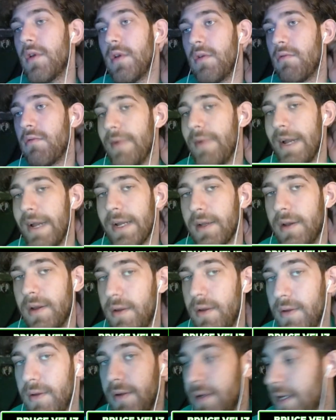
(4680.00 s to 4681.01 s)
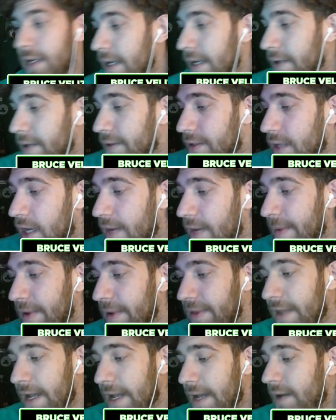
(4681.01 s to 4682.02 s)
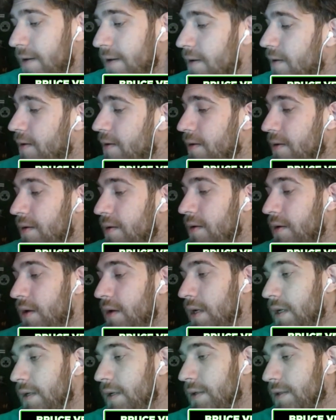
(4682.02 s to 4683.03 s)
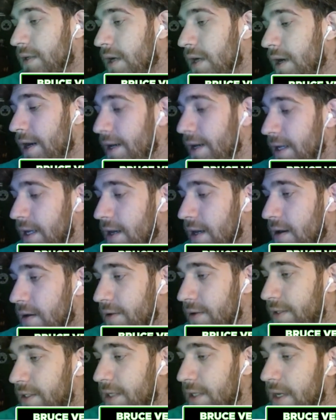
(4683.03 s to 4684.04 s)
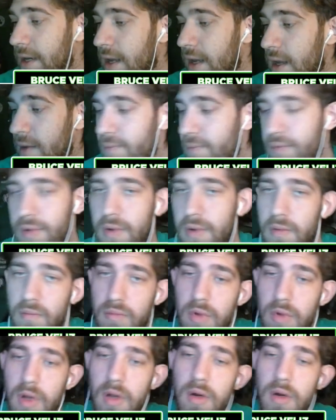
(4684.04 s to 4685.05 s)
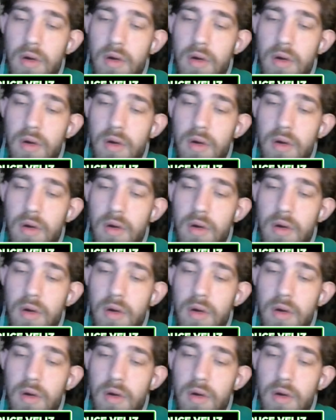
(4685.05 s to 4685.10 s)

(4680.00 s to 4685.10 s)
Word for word: We're back. Okay, sorry about that. Sorry I had to get it all set up, but